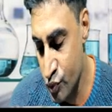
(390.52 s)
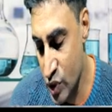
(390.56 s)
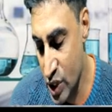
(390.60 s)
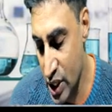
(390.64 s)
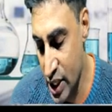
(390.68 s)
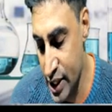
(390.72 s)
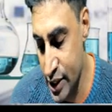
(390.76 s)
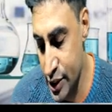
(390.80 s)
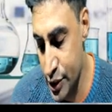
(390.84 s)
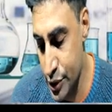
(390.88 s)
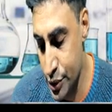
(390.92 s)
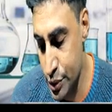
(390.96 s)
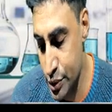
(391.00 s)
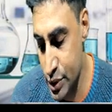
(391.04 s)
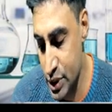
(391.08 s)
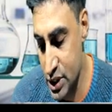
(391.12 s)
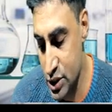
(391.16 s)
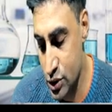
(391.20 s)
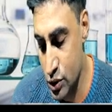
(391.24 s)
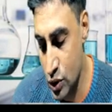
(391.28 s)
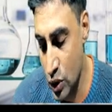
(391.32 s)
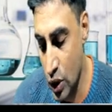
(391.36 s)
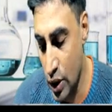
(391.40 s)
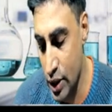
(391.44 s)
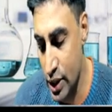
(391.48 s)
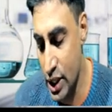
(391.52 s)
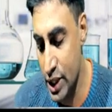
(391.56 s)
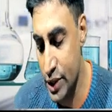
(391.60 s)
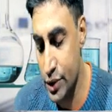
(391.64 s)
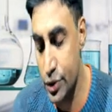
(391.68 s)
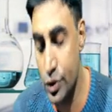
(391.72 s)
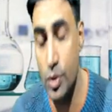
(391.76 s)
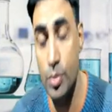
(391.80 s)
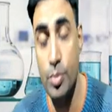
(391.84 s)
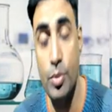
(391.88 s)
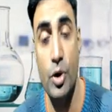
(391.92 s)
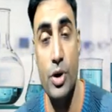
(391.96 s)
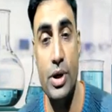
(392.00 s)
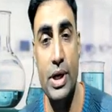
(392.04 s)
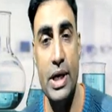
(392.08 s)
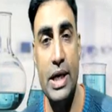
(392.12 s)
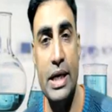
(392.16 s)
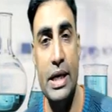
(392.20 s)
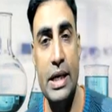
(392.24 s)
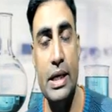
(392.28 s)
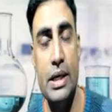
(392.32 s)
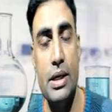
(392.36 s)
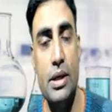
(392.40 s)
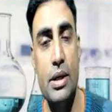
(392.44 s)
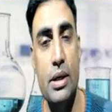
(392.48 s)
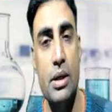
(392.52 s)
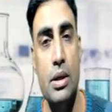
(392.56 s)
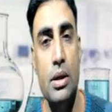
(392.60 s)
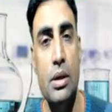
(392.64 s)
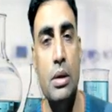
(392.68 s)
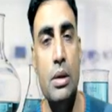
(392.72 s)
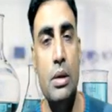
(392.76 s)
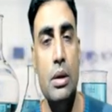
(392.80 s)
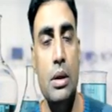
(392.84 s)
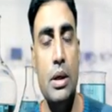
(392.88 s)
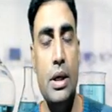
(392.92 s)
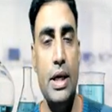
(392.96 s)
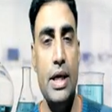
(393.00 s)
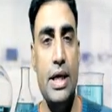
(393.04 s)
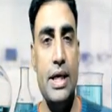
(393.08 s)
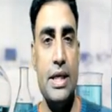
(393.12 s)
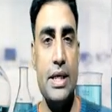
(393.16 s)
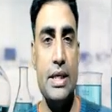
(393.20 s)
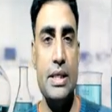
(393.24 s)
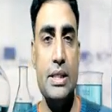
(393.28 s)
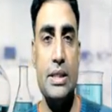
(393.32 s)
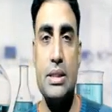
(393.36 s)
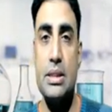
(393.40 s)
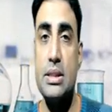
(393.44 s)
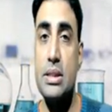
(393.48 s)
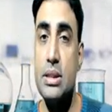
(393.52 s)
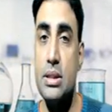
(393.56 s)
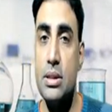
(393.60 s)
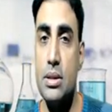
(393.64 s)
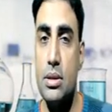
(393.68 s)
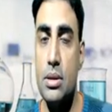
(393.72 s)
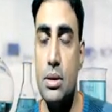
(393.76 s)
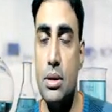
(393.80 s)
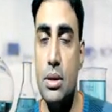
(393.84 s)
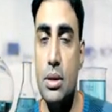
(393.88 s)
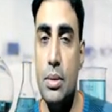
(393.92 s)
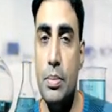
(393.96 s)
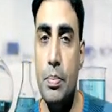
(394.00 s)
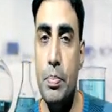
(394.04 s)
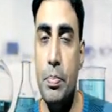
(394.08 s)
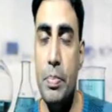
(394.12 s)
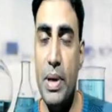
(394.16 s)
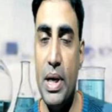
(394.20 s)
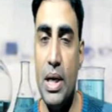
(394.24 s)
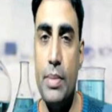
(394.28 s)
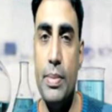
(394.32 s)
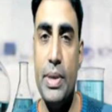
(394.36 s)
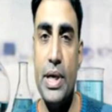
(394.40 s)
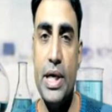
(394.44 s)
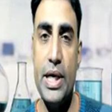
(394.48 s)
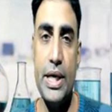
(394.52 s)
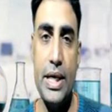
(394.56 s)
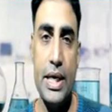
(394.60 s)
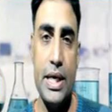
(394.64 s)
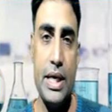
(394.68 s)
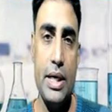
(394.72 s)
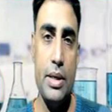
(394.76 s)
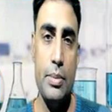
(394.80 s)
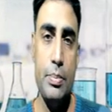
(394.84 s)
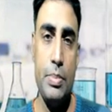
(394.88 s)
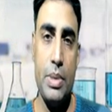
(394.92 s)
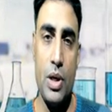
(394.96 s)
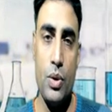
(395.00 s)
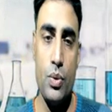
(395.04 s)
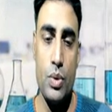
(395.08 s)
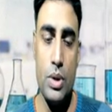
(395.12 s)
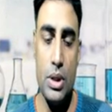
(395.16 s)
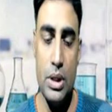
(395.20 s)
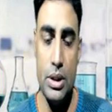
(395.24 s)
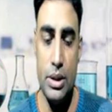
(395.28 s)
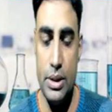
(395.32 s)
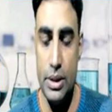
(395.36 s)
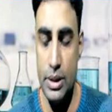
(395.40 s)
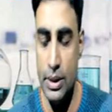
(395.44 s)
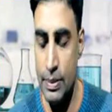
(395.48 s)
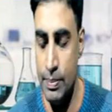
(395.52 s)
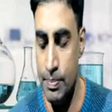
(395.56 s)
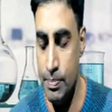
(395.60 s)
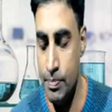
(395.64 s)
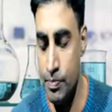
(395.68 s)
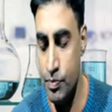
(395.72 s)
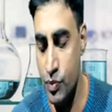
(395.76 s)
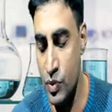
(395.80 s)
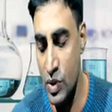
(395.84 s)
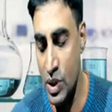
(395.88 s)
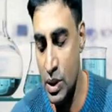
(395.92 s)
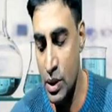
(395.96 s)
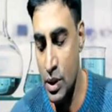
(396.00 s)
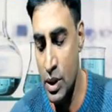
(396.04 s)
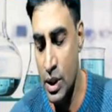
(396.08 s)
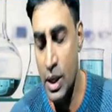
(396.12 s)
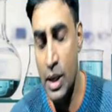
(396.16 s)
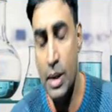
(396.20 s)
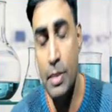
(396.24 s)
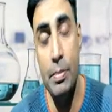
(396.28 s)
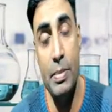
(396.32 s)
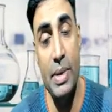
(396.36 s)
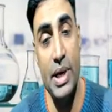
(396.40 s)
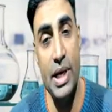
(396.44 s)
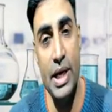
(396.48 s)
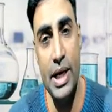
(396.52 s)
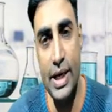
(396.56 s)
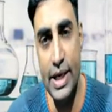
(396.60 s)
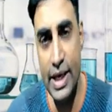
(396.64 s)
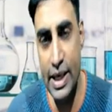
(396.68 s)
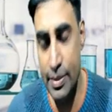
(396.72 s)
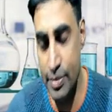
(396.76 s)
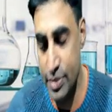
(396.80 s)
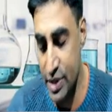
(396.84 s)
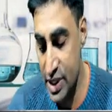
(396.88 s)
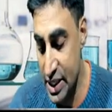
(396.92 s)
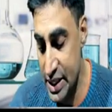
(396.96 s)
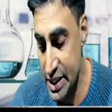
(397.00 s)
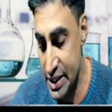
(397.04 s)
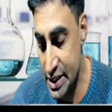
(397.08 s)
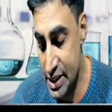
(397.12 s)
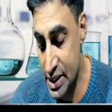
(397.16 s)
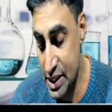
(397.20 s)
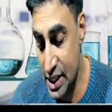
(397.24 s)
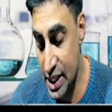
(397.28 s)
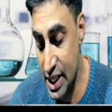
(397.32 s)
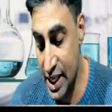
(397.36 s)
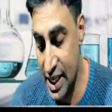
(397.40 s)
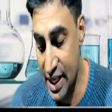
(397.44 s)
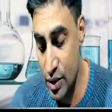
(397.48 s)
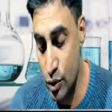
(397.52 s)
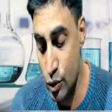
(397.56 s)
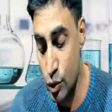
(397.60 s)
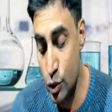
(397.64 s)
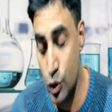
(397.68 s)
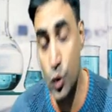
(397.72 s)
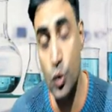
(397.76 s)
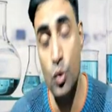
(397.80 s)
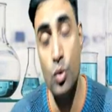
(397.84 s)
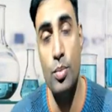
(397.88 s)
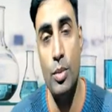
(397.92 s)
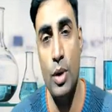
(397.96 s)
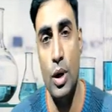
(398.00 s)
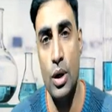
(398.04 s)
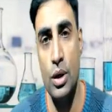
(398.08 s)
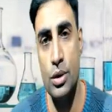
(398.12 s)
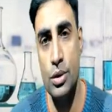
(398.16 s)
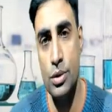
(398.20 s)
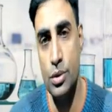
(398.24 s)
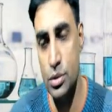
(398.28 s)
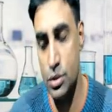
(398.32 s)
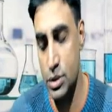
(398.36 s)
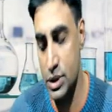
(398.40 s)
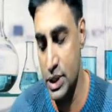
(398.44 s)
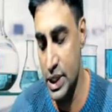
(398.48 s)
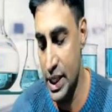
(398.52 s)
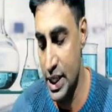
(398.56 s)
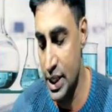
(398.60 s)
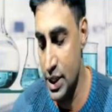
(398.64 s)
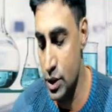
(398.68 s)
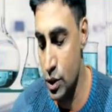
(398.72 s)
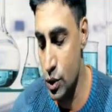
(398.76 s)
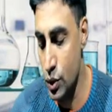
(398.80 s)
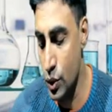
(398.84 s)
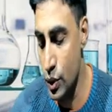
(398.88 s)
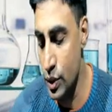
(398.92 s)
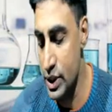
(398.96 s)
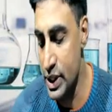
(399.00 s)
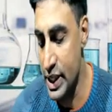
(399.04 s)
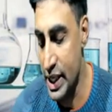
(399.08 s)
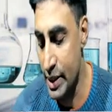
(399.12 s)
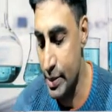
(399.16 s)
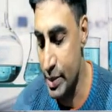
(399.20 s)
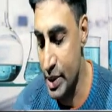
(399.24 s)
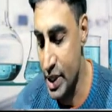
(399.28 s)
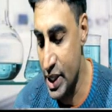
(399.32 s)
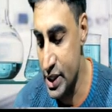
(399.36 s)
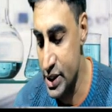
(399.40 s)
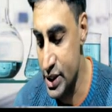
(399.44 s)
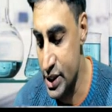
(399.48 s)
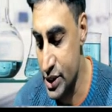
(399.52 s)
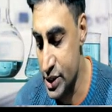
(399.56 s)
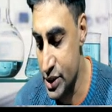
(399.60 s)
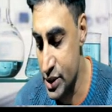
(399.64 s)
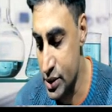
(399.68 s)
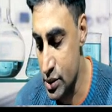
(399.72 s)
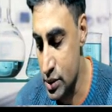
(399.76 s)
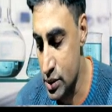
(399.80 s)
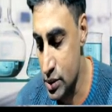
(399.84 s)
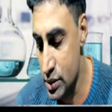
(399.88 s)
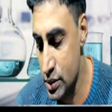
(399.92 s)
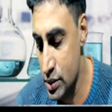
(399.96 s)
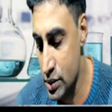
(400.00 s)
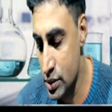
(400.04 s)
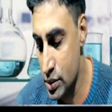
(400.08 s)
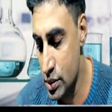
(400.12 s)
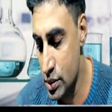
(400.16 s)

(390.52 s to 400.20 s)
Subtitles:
And due to this odd electron bonding, it is paramagnetic and brown colored. Many a time these NO2 molecules, they undergo dimerization.